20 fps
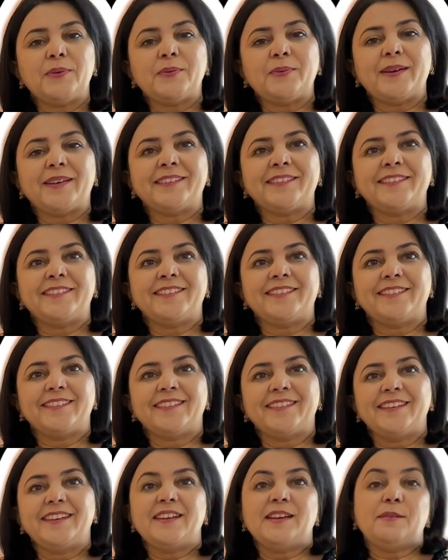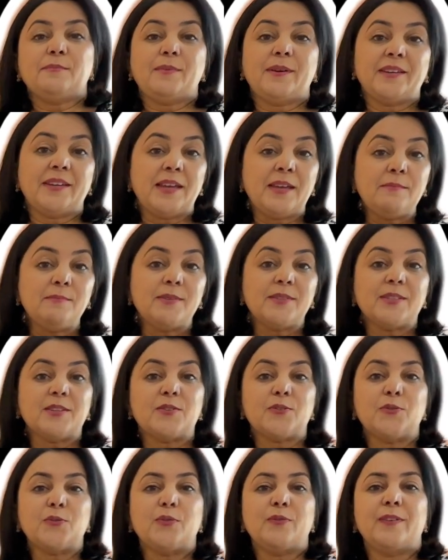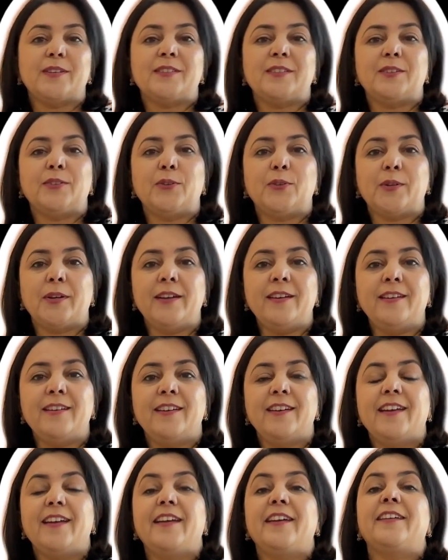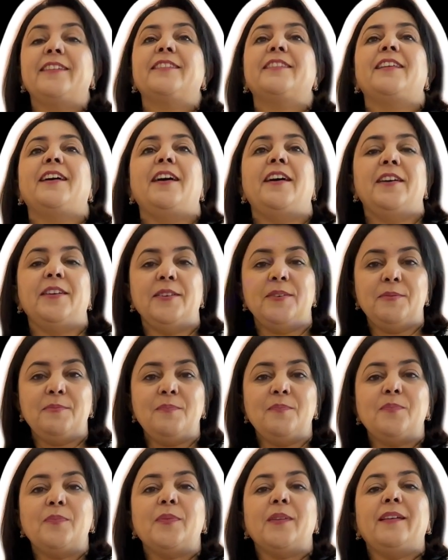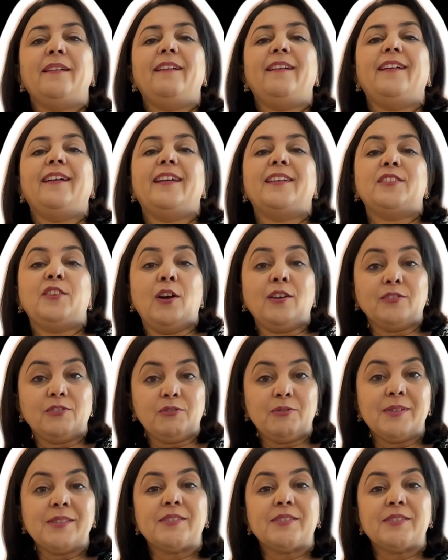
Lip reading: everyone. My name is Ashurova Dildora and I am a doctoral